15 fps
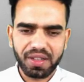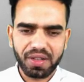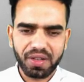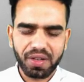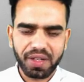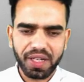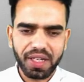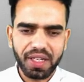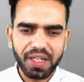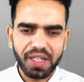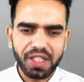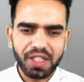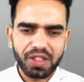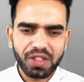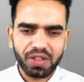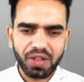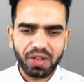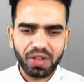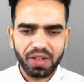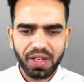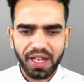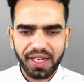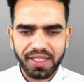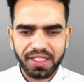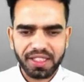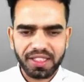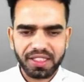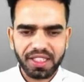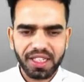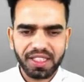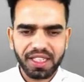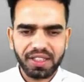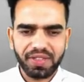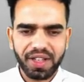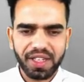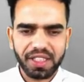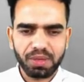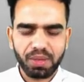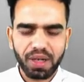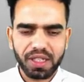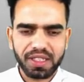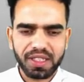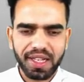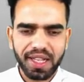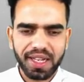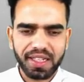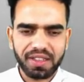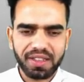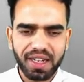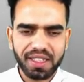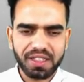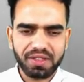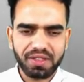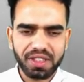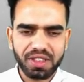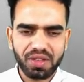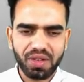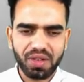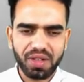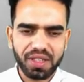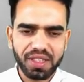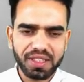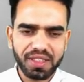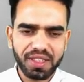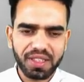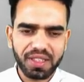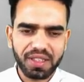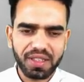Okay, so large intestine has various parts like transverse colon is there,